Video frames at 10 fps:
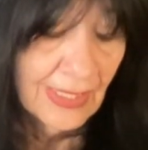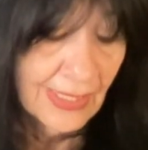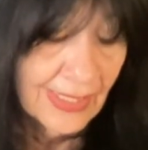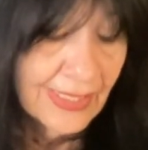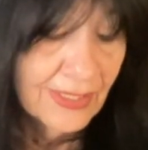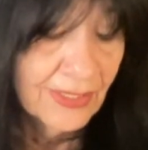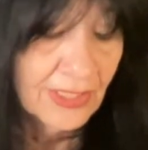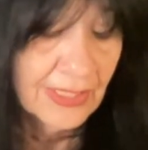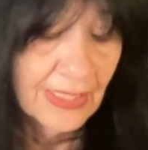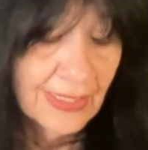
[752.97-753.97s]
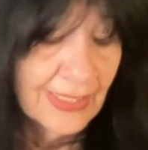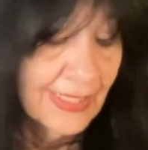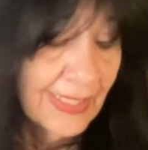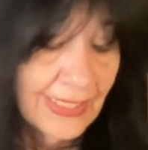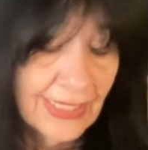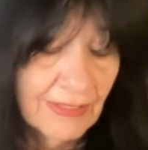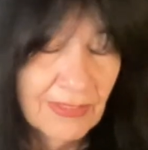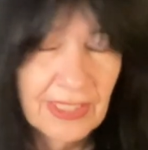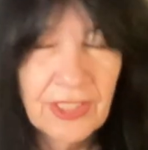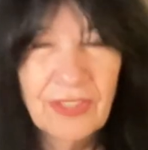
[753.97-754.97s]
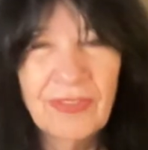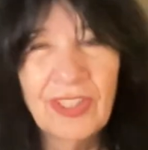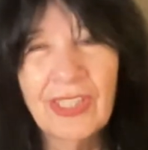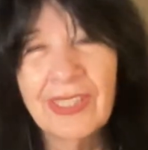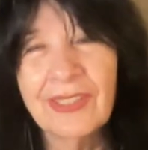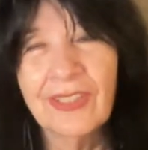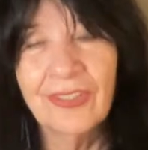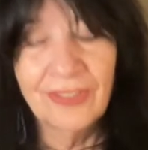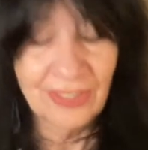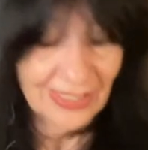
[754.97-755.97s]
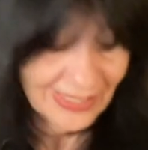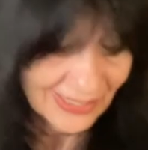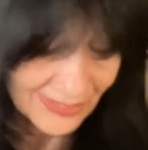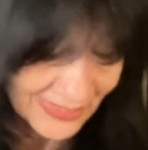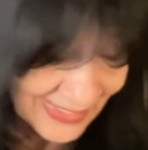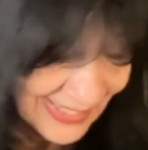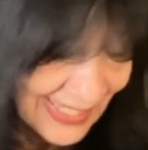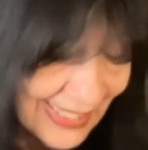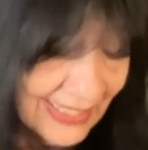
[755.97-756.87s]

I understand that aching reach of John Coltrane's horn